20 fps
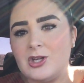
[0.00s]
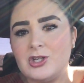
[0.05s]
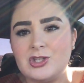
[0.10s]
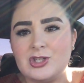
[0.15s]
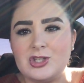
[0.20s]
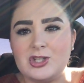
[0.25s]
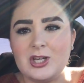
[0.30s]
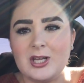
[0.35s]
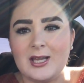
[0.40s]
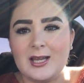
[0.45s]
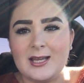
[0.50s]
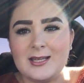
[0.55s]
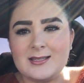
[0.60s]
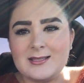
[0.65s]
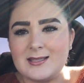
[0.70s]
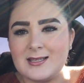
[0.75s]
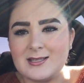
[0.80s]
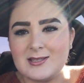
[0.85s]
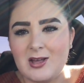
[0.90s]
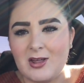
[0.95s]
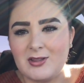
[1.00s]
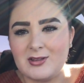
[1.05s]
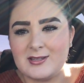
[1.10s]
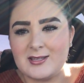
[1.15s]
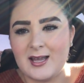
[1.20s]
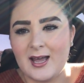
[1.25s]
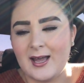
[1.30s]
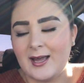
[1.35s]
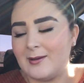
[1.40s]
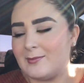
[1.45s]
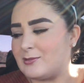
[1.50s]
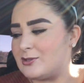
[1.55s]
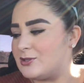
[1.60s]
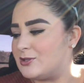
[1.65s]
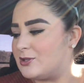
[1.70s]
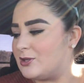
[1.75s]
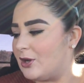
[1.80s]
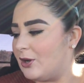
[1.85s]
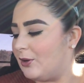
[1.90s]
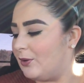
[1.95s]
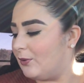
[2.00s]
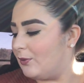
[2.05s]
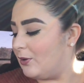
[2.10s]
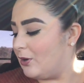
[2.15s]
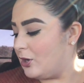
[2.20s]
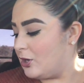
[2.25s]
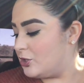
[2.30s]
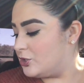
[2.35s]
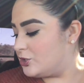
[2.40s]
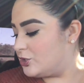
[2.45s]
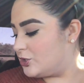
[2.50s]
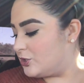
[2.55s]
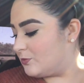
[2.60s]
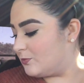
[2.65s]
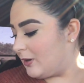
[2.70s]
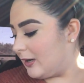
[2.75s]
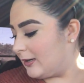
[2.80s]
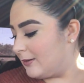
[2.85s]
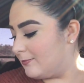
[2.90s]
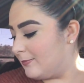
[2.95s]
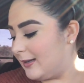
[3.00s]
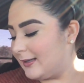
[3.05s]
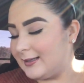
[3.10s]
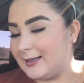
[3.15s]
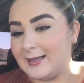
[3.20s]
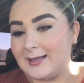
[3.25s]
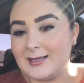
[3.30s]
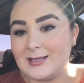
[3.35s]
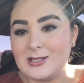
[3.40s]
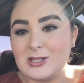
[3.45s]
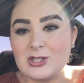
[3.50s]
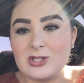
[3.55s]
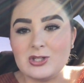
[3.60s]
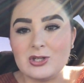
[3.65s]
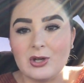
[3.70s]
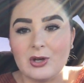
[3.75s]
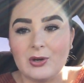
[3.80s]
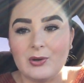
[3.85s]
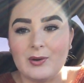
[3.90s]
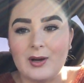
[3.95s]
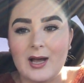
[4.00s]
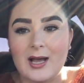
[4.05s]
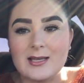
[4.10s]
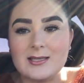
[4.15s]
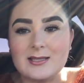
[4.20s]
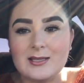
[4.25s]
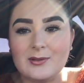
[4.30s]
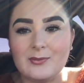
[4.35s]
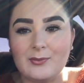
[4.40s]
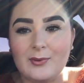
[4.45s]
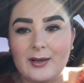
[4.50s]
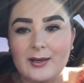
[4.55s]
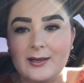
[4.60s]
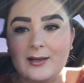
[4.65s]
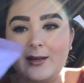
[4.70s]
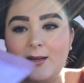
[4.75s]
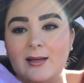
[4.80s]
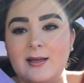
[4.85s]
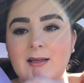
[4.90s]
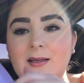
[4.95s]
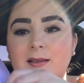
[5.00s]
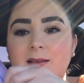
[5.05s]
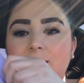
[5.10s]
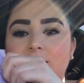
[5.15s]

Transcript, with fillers: she eats these all the time, so she recommended it, so I said why not.